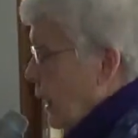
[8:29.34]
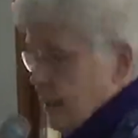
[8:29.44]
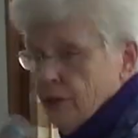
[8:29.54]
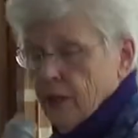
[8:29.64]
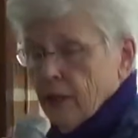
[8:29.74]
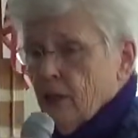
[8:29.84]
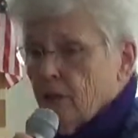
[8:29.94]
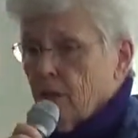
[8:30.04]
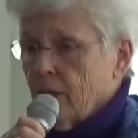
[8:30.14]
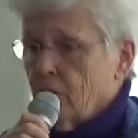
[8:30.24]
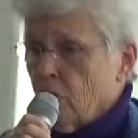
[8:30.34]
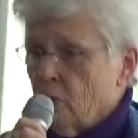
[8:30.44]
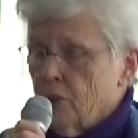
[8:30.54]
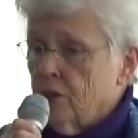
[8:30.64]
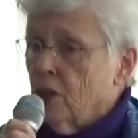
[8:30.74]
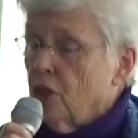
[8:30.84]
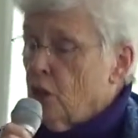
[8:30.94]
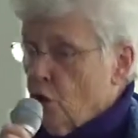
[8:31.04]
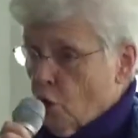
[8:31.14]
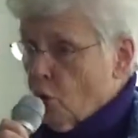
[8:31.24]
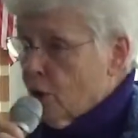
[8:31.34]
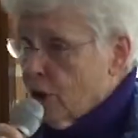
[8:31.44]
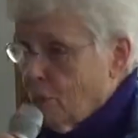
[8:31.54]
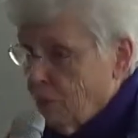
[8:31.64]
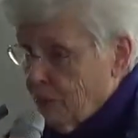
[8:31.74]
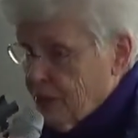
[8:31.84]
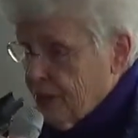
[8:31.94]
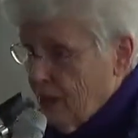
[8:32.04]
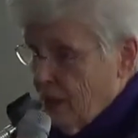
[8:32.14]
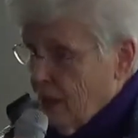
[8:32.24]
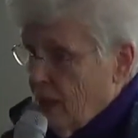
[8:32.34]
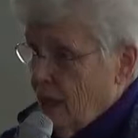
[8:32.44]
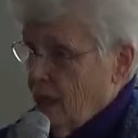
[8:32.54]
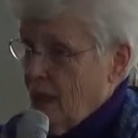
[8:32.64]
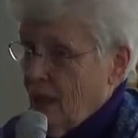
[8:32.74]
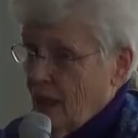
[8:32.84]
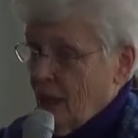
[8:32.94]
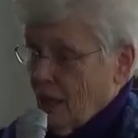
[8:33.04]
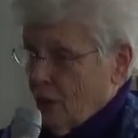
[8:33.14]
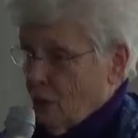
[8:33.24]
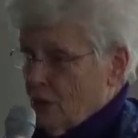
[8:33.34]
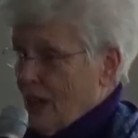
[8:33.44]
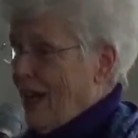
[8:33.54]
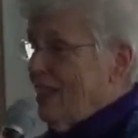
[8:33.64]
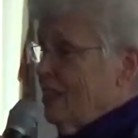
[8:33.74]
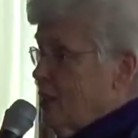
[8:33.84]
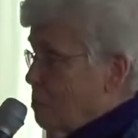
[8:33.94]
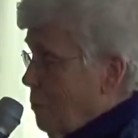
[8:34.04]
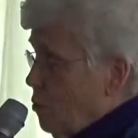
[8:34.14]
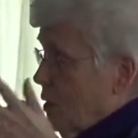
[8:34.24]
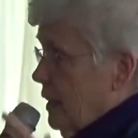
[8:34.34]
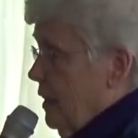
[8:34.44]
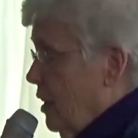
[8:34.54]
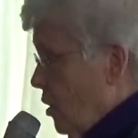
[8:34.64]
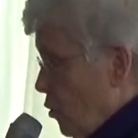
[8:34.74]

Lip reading: And then there are those norms, those unspoken